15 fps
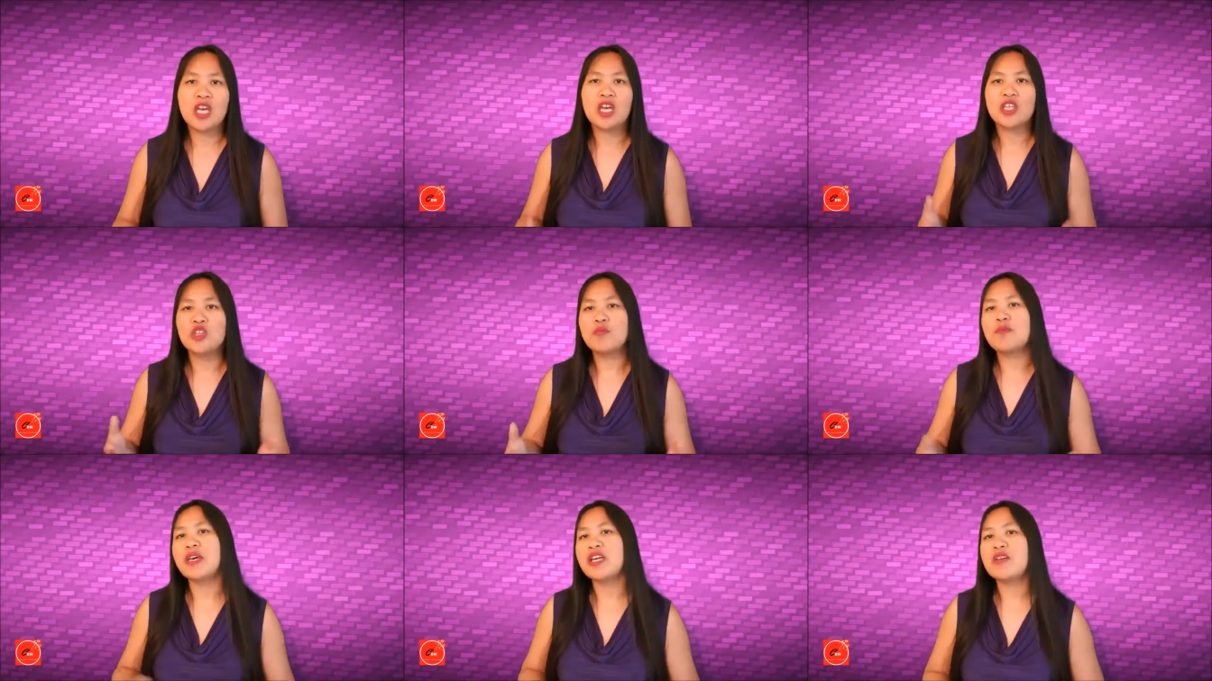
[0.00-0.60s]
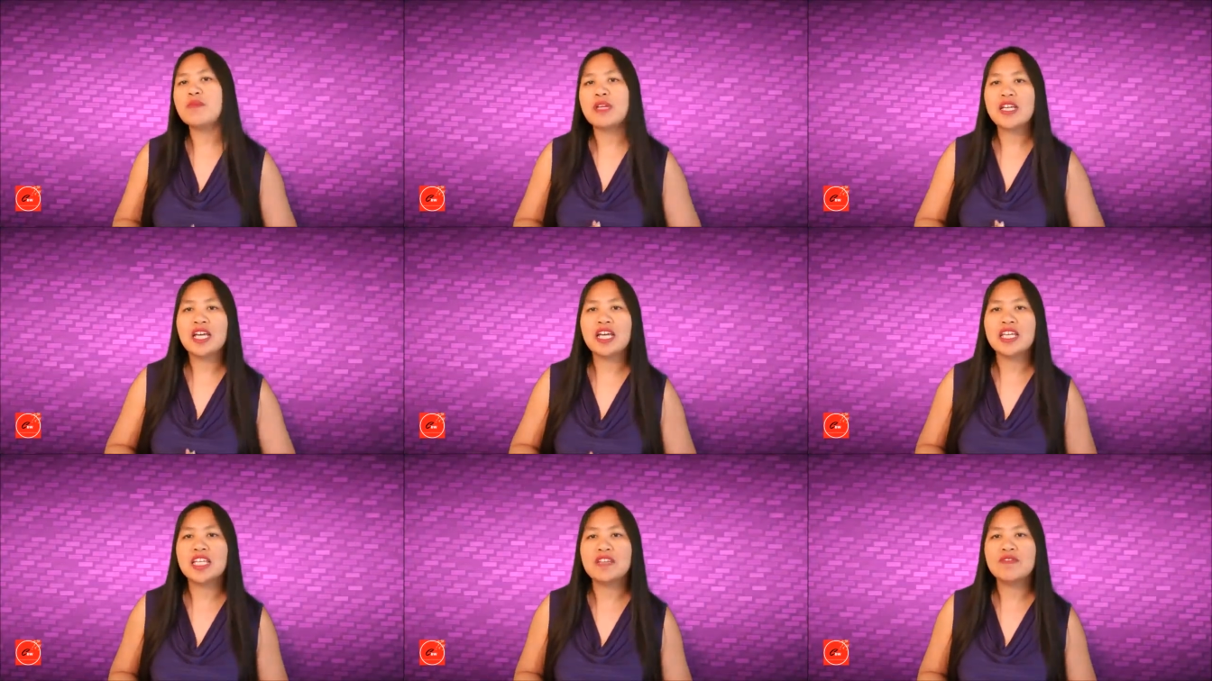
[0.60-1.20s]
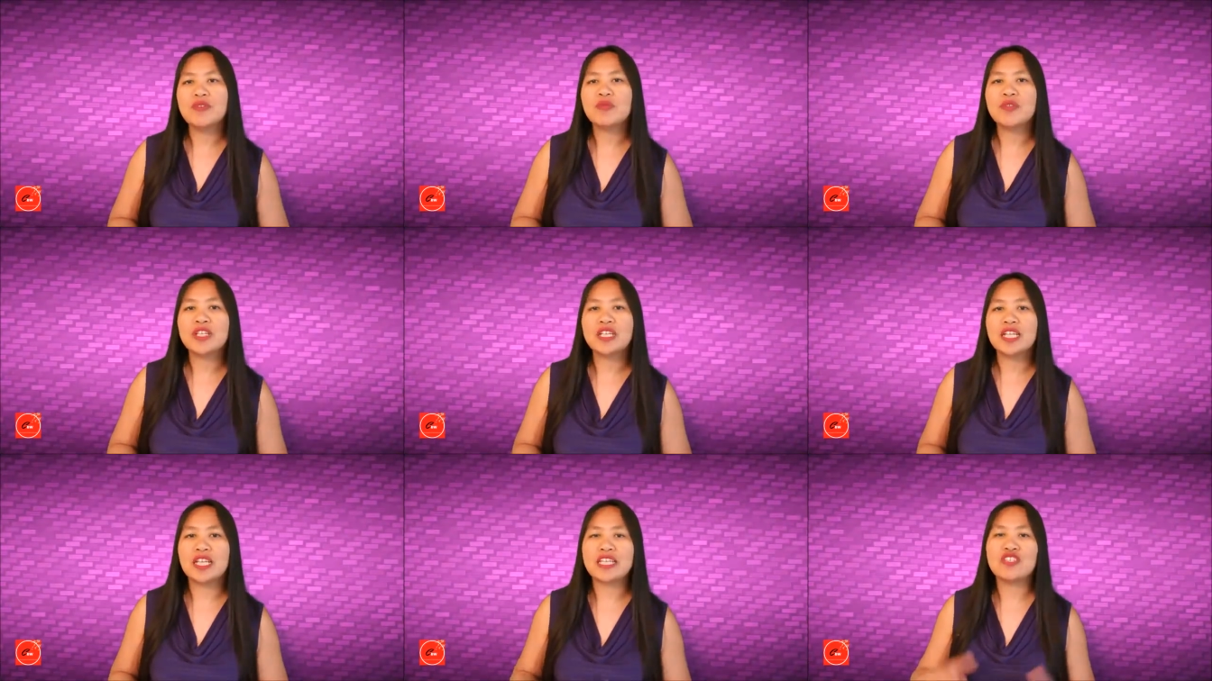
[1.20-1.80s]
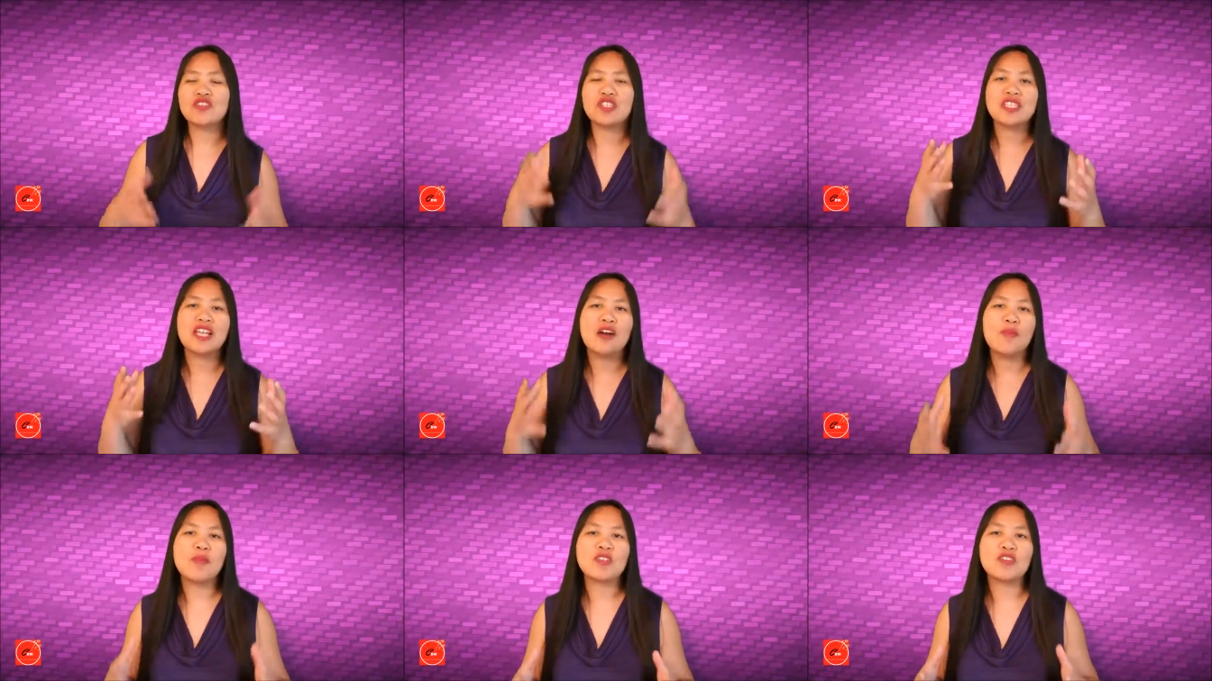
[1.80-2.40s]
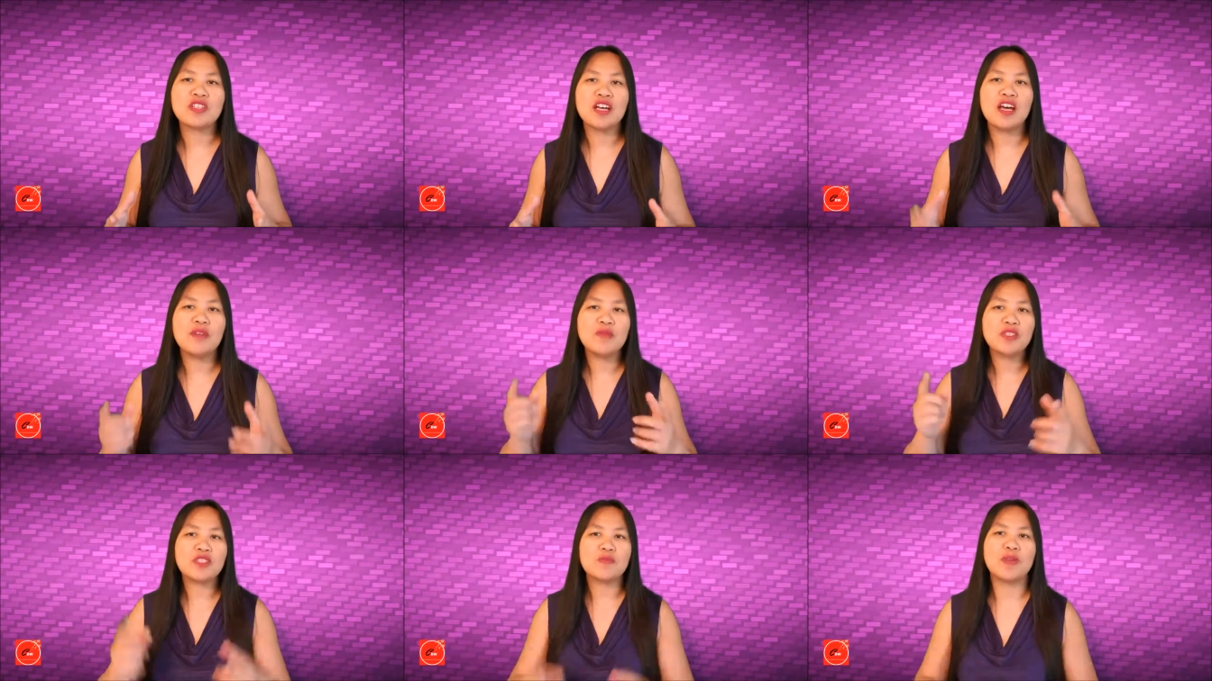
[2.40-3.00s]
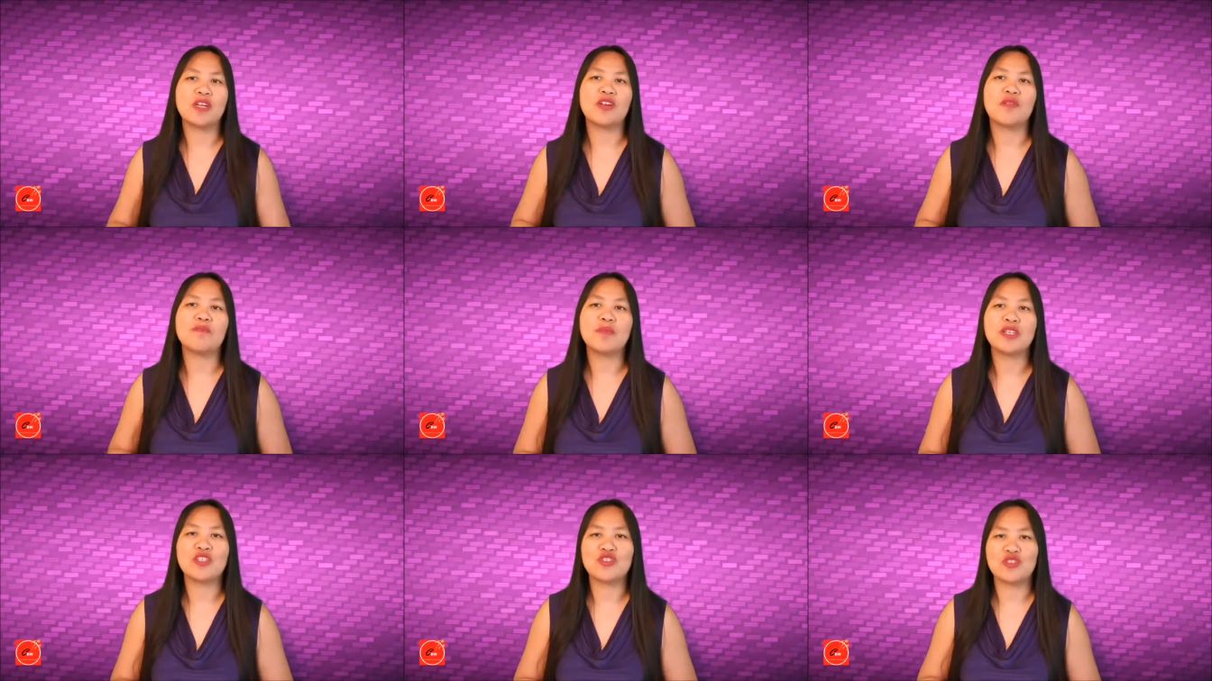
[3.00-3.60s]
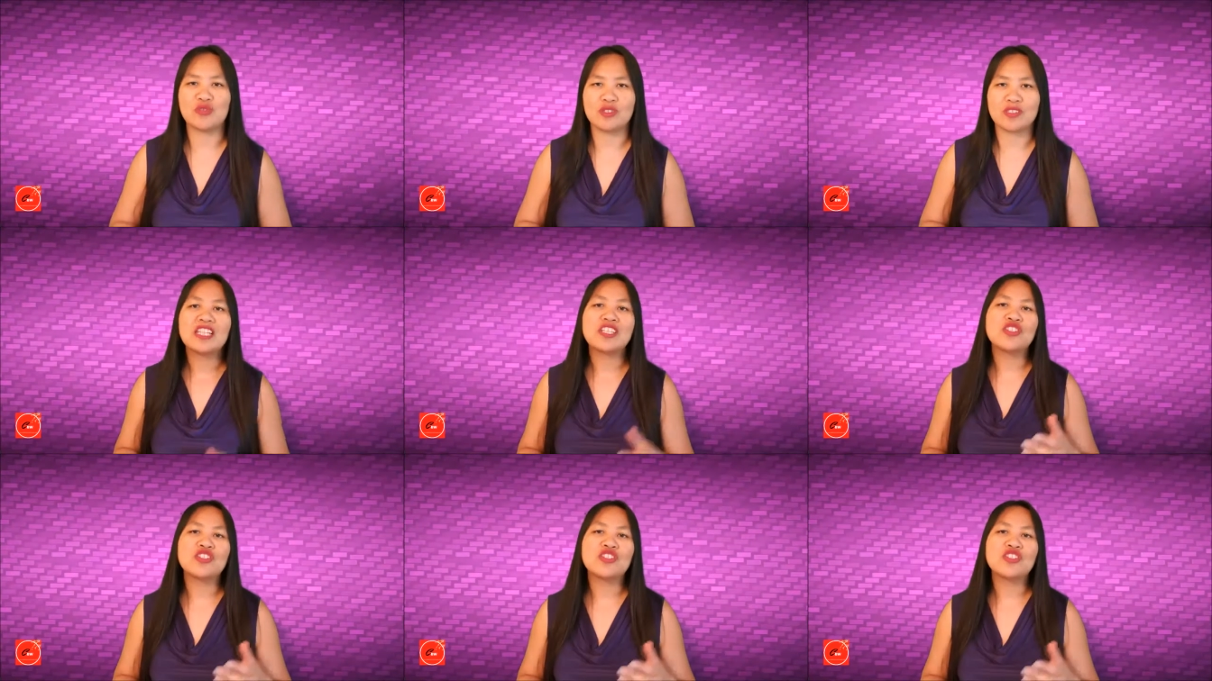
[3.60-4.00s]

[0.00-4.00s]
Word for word: You may or may not even realize just how much time you spend on Pinterest.